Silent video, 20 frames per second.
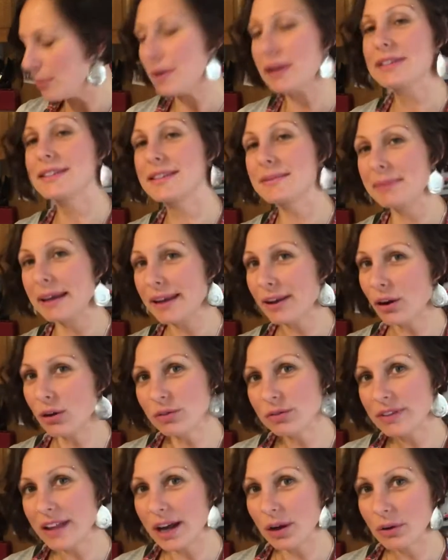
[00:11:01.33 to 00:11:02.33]
To make
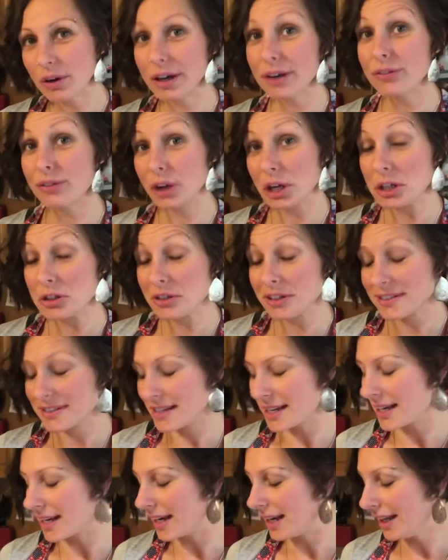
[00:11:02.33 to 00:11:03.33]
oat flour, if you're
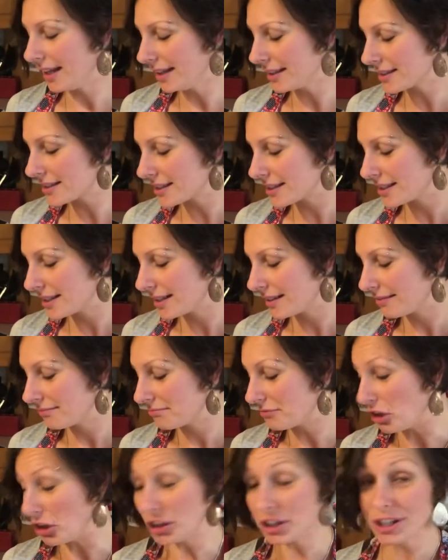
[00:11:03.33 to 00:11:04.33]
interested in it,
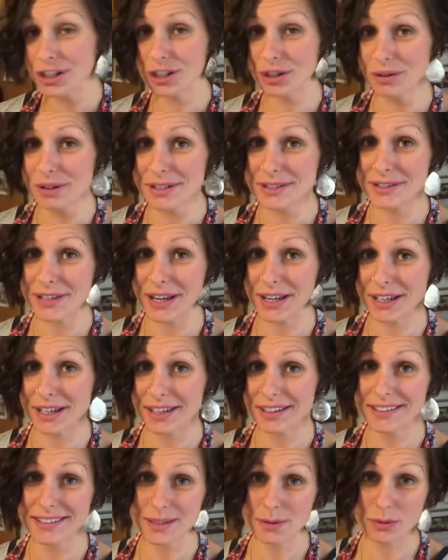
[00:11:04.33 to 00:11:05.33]
all you do is take
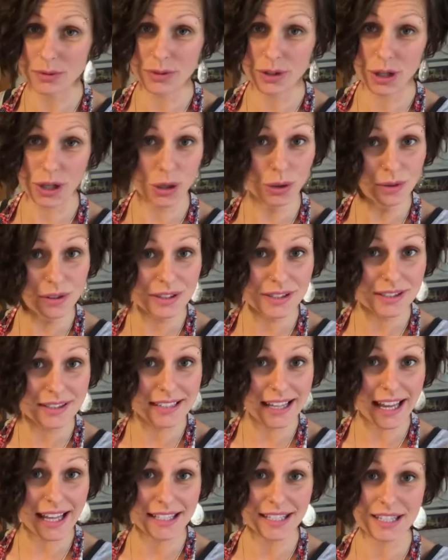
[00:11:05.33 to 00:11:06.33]
some of your oats
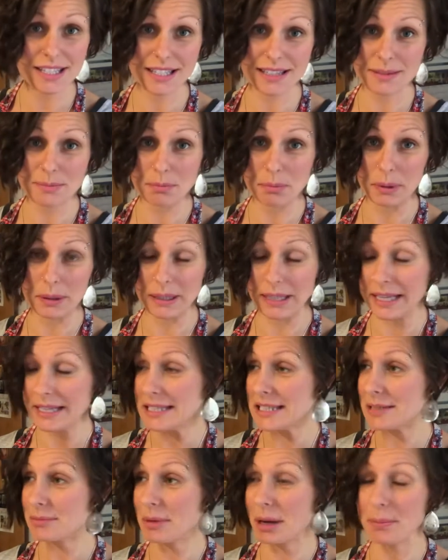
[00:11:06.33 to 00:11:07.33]
and you just
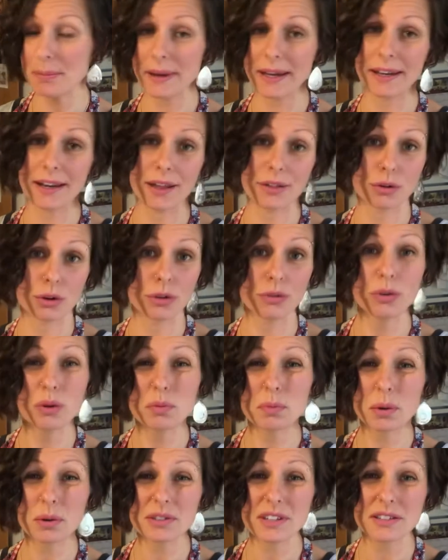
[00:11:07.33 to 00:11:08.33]
blend them up in either a food
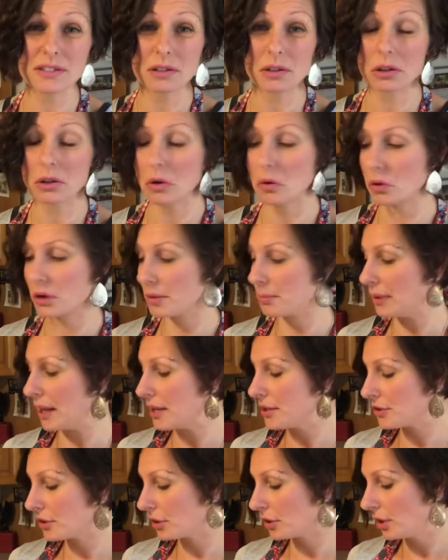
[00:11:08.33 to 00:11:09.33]
processor or a
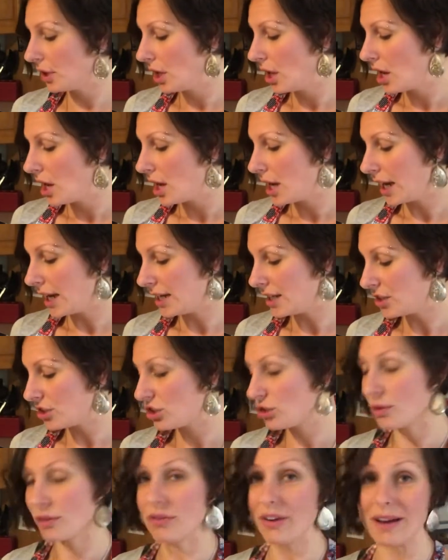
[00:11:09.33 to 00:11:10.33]
blender
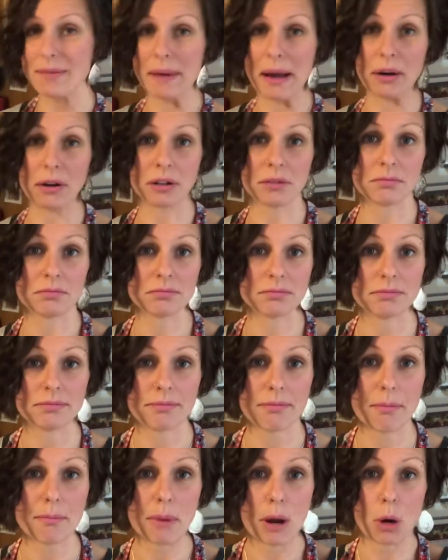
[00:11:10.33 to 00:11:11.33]
into a fine powder.
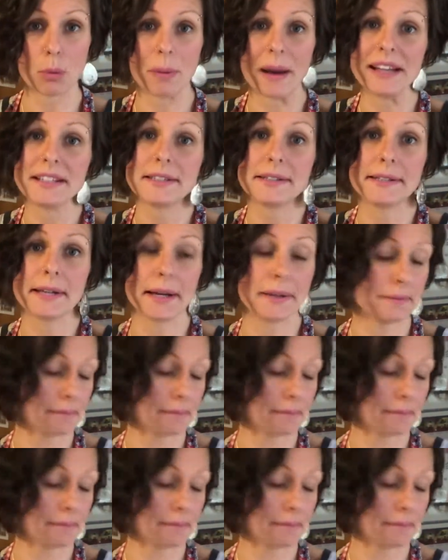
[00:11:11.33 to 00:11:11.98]
Boom, done.